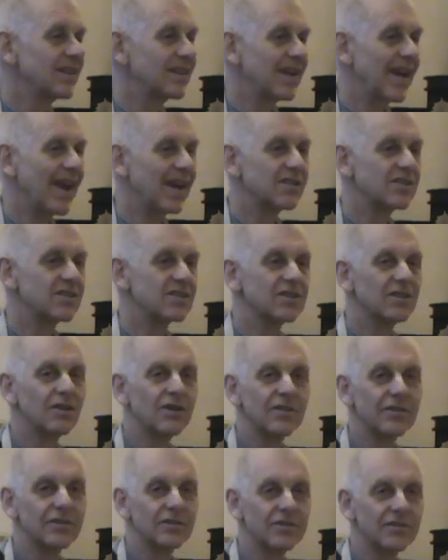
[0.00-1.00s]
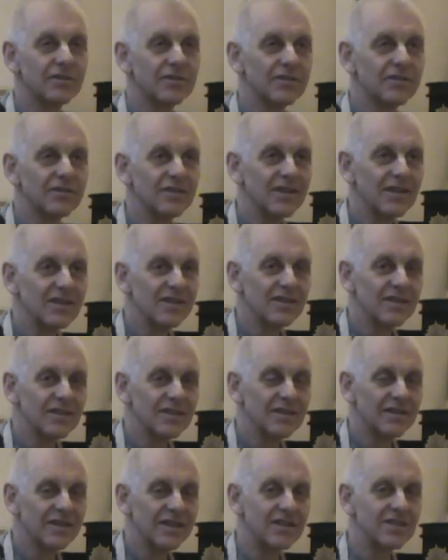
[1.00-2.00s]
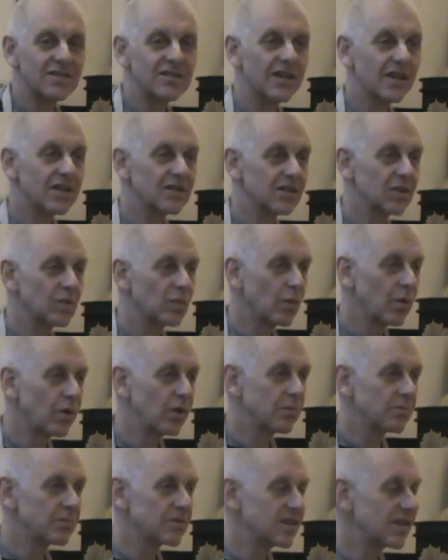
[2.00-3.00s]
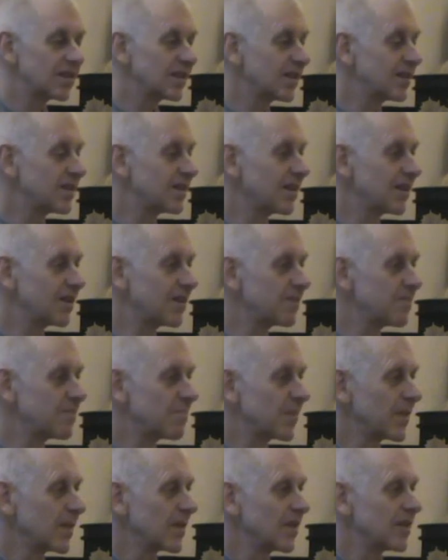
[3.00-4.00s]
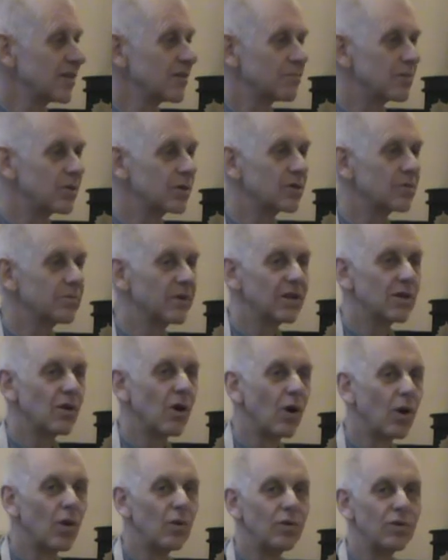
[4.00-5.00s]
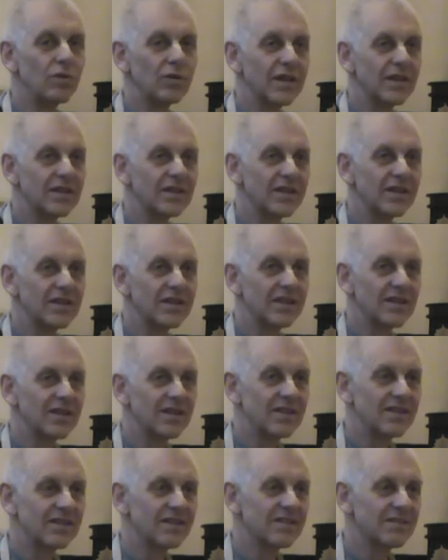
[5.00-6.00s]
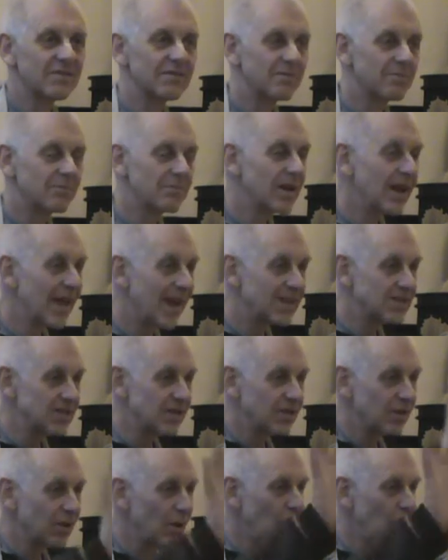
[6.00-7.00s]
catch other insects and worms, and then they put them in a hole, and then they plaster the